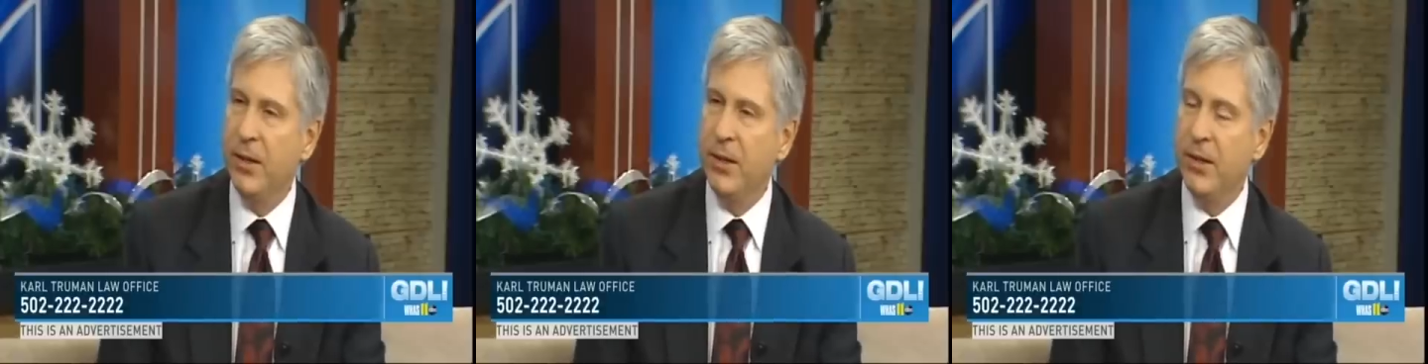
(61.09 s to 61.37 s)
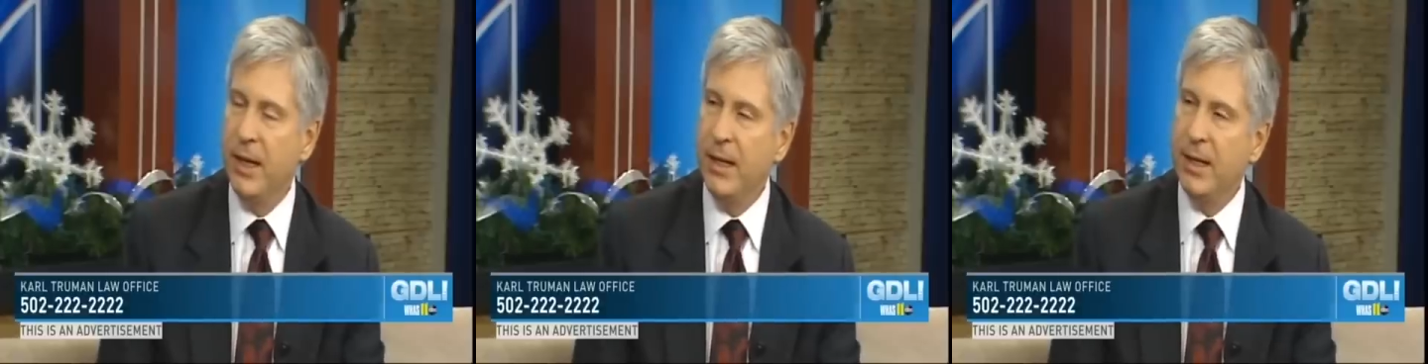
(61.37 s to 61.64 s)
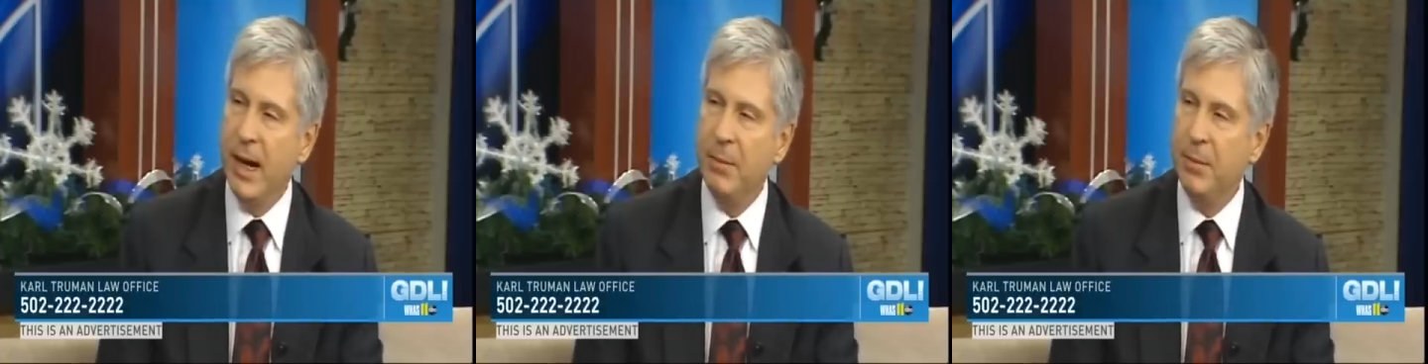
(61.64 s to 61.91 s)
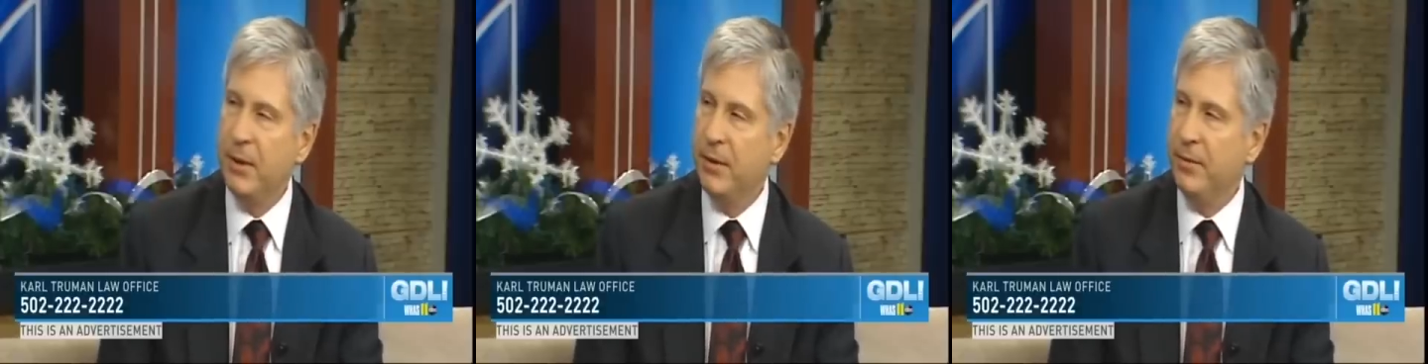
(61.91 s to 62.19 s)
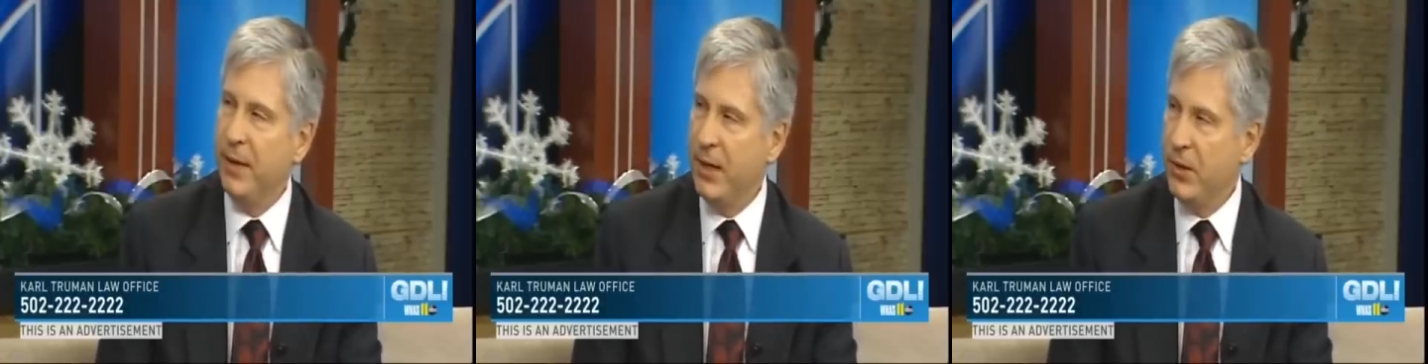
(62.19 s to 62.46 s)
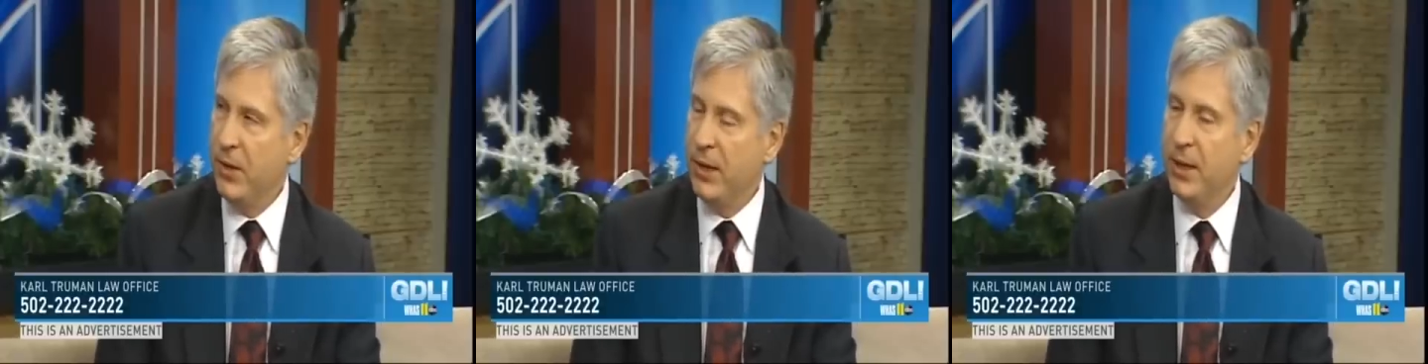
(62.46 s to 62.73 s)
is any type of
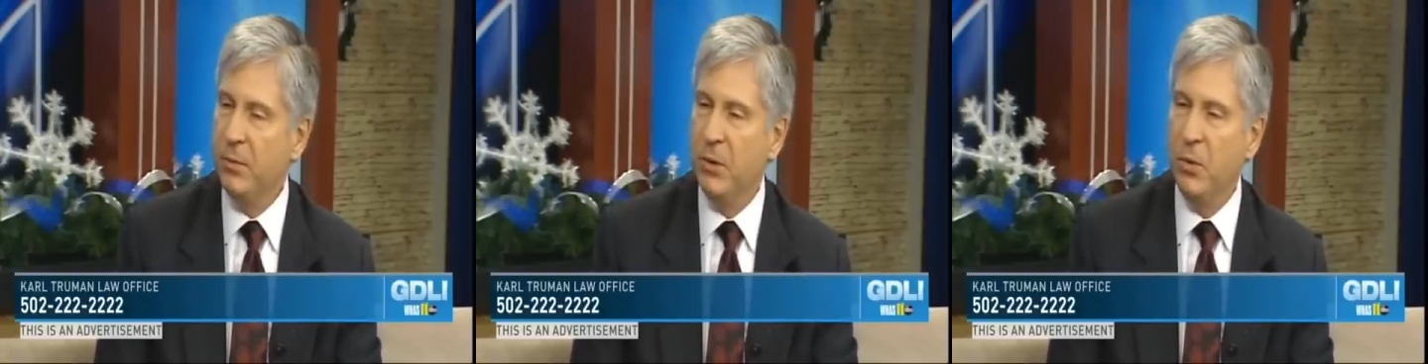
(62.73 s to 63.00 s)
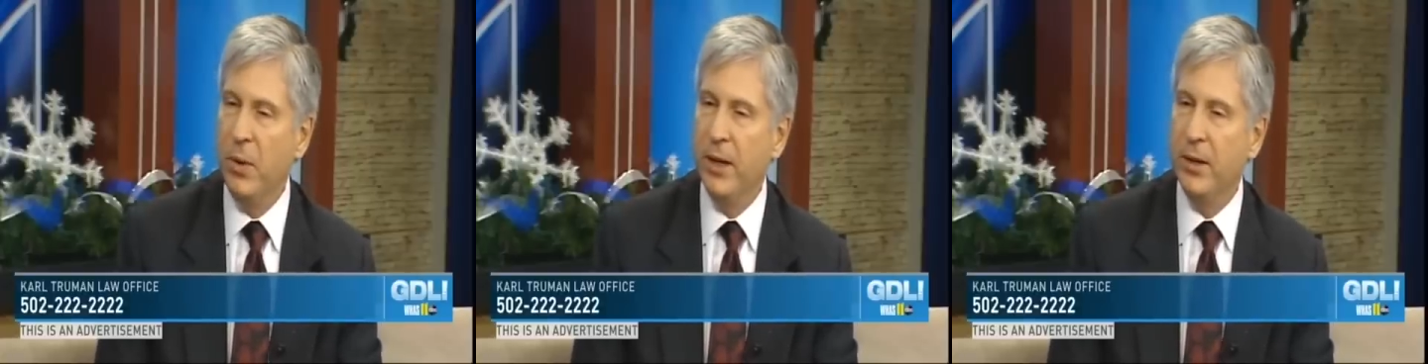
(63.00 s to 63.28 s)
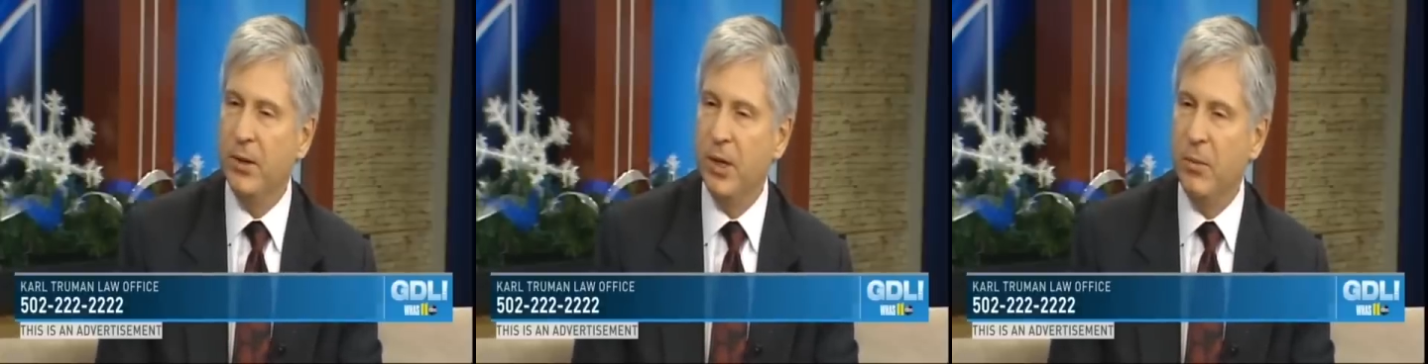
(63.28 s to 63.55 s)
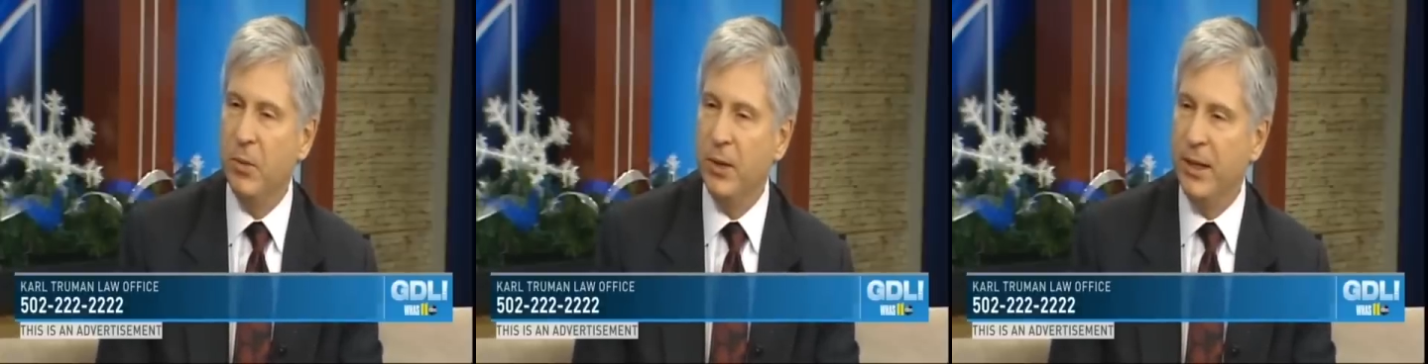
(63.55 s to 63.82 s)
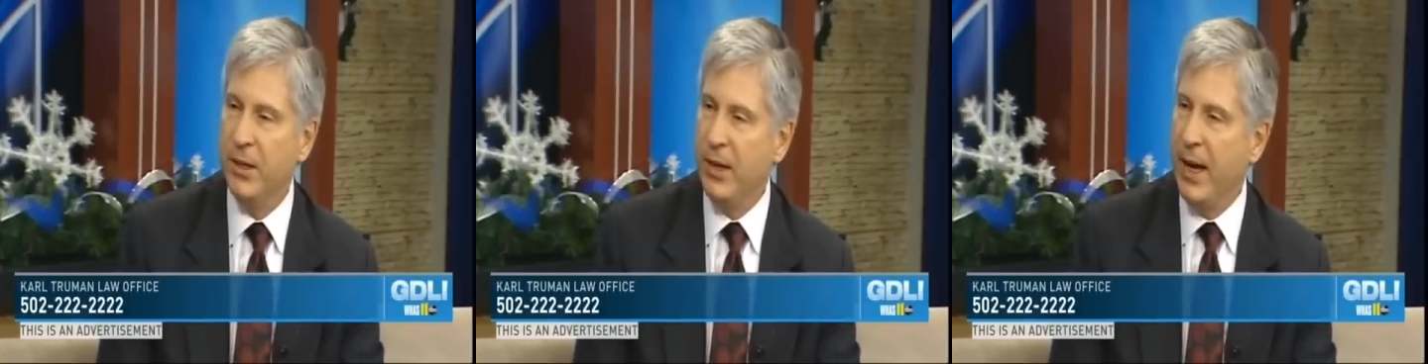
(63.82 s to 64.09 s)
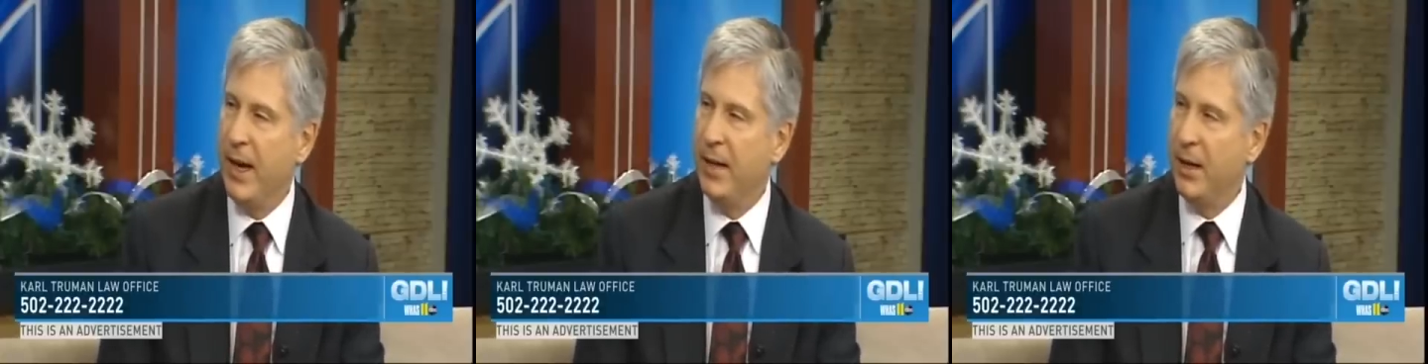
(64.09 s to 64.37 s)
incident where someone has
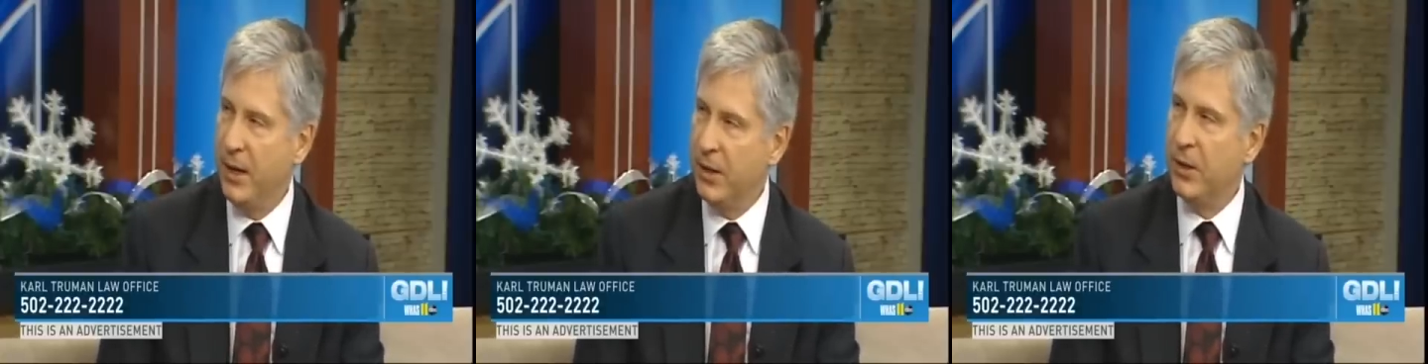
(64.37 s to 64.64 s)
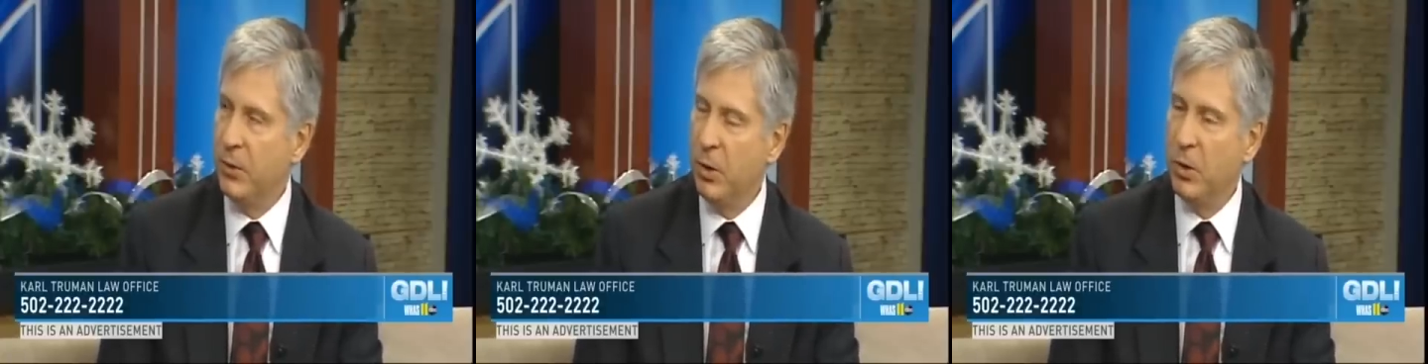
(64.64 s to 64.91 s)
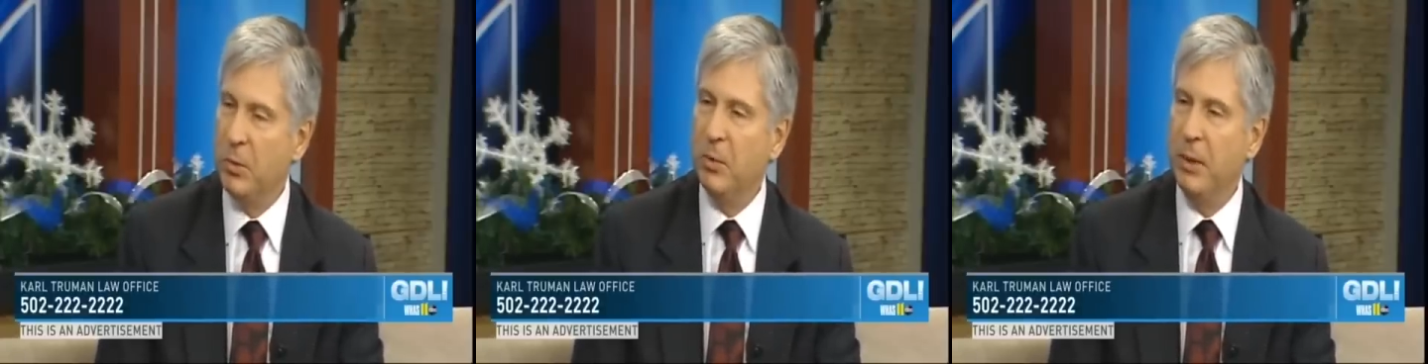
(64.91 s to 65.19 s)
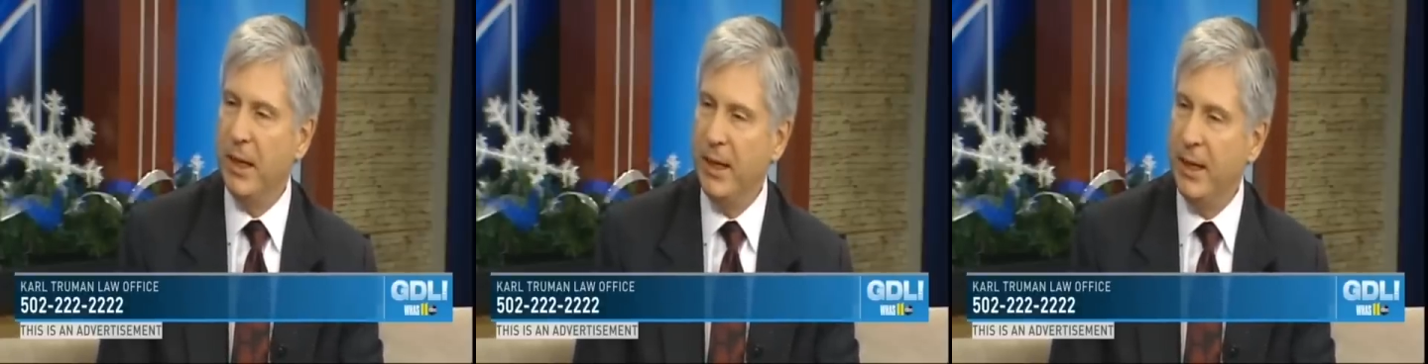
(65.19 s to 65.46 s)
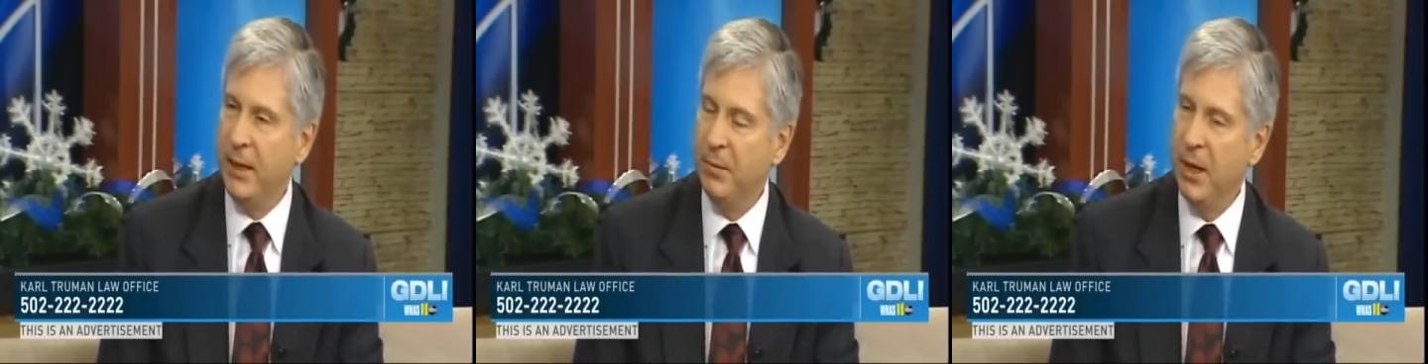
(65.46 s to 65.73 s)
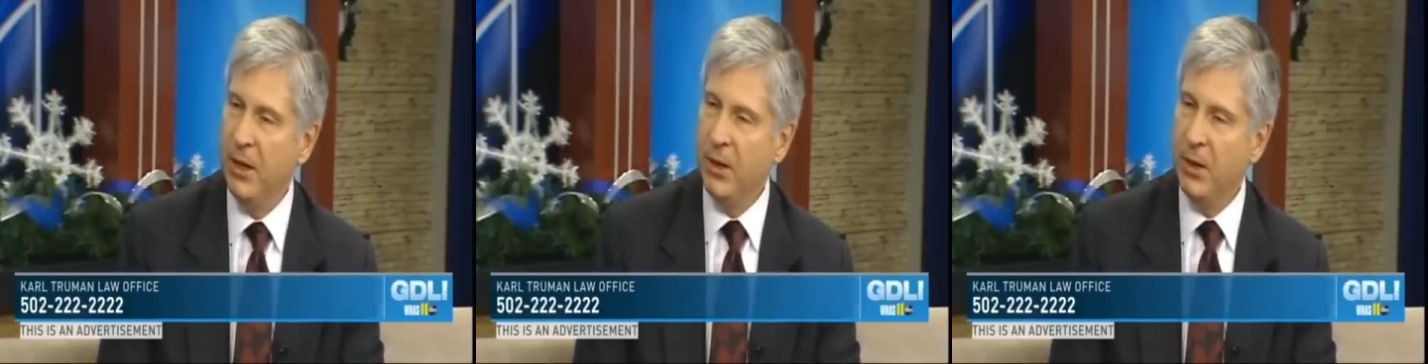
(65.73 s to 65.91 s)
had uncontrollable bleeding,